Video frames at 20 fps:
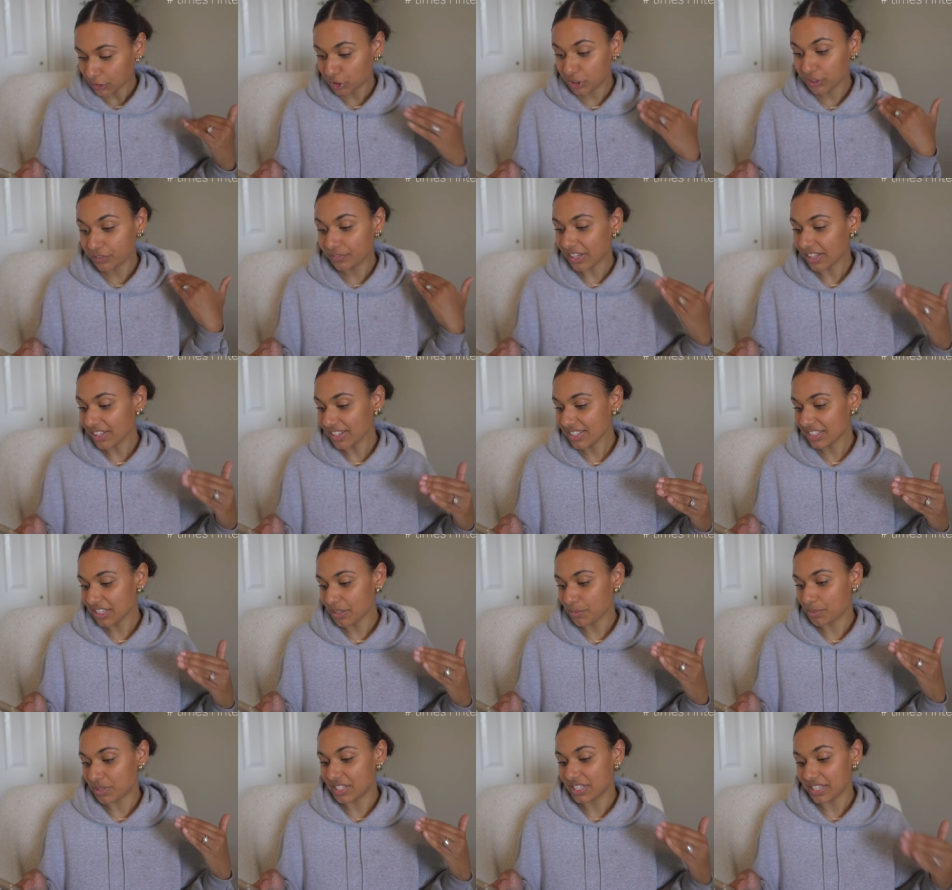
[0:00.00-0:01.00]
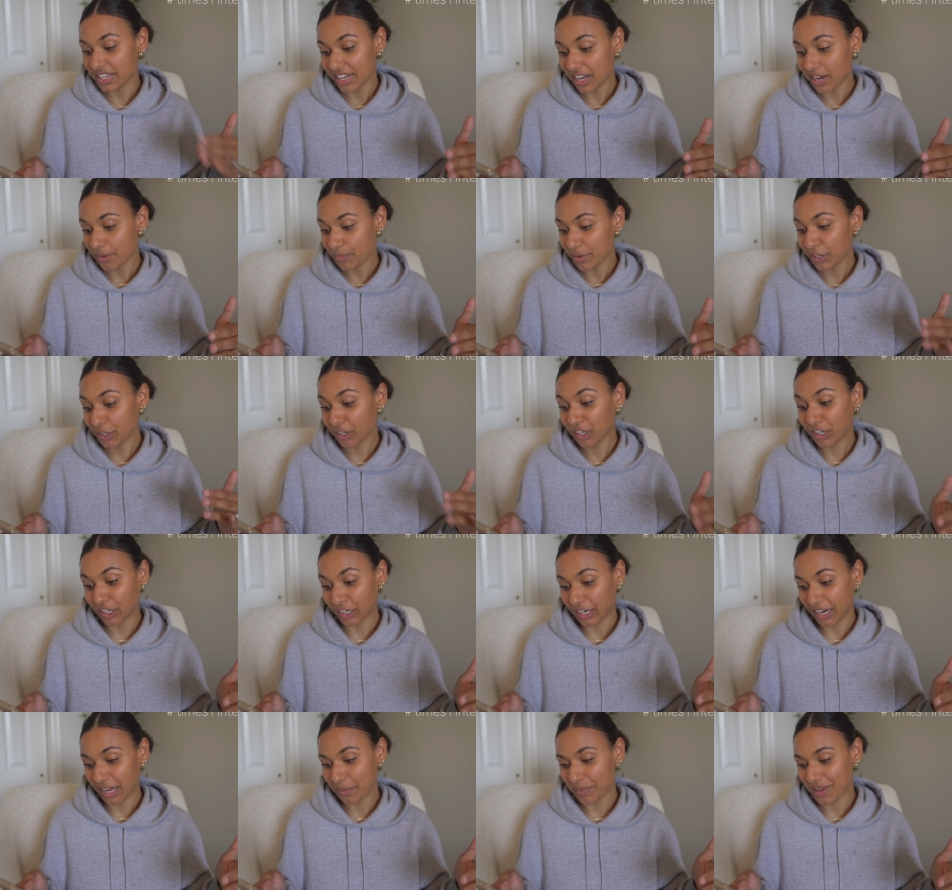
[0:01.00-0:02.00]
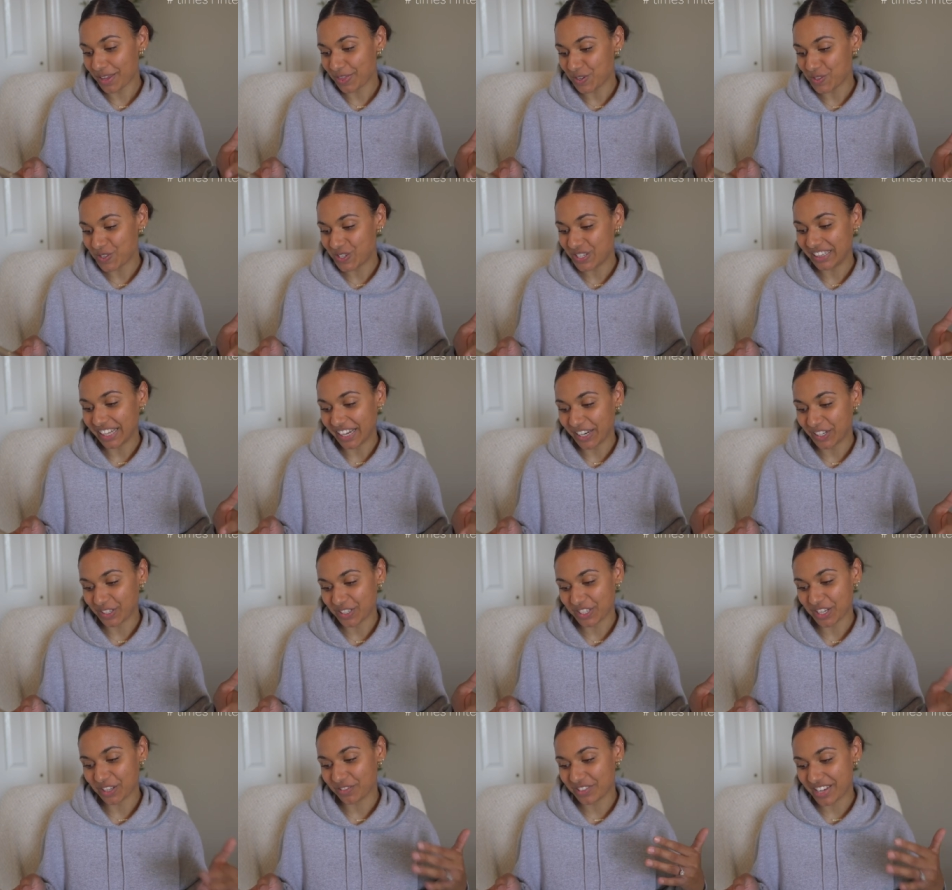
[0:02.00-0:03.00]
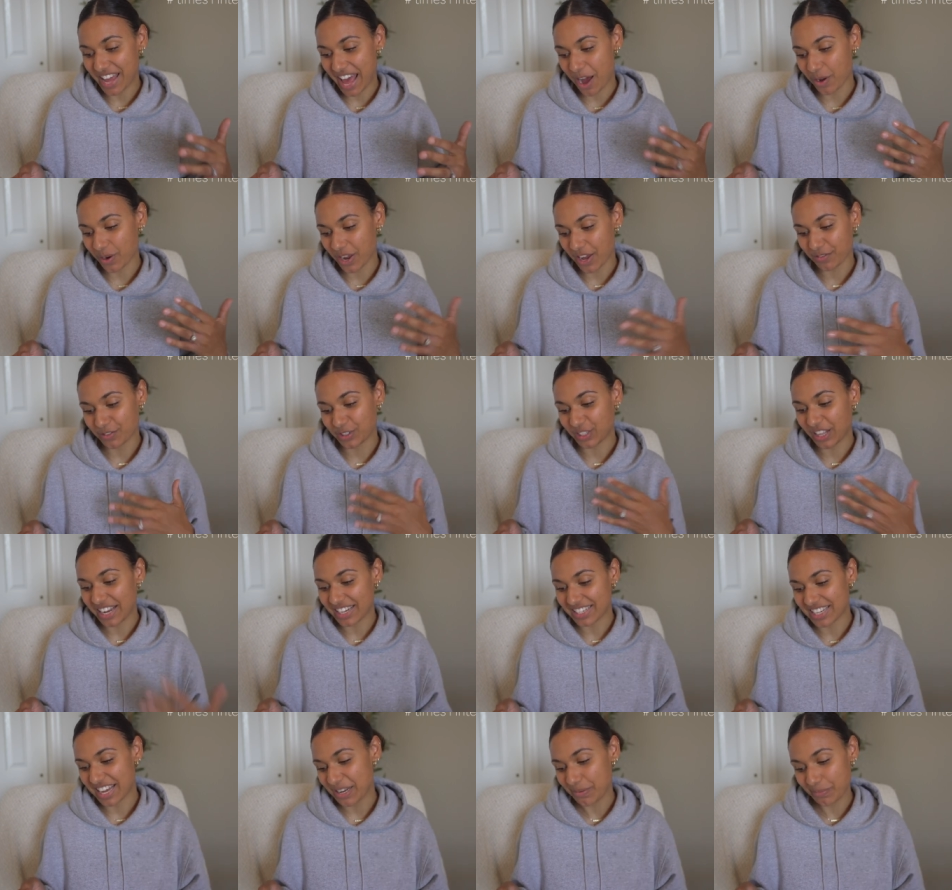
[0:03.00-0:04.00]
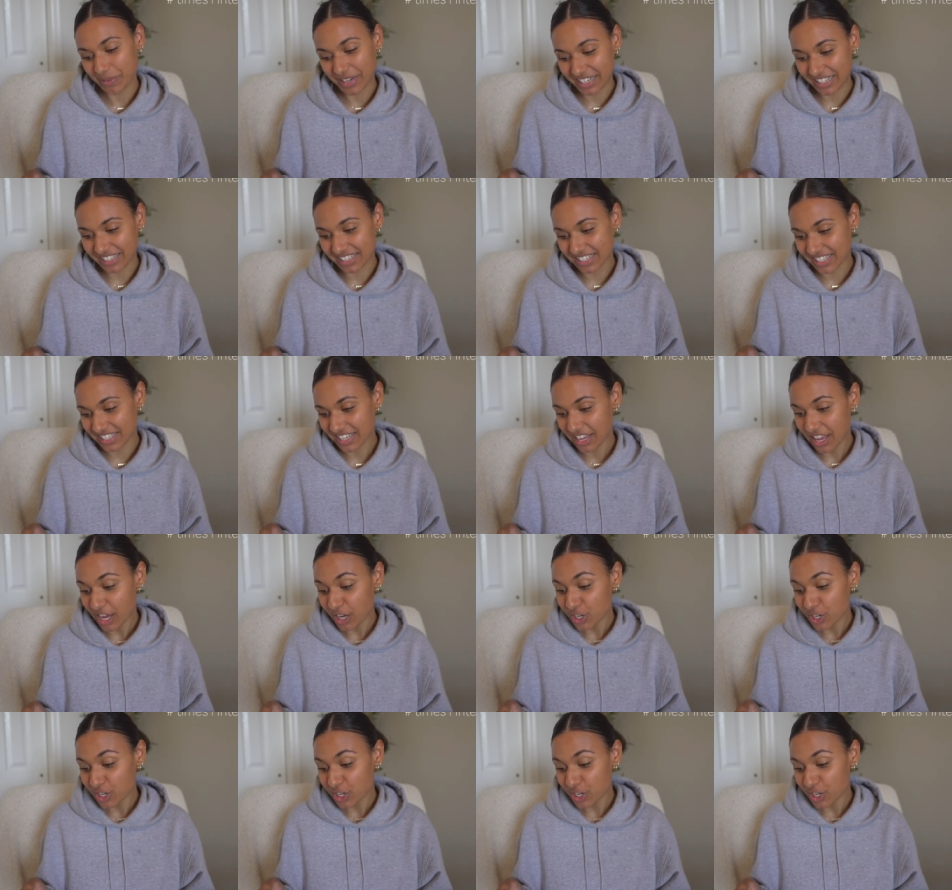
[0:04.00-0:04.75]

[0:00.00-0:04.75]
She fell asleep sitting up in her crib, and then she laid herself down after like 10 minutes.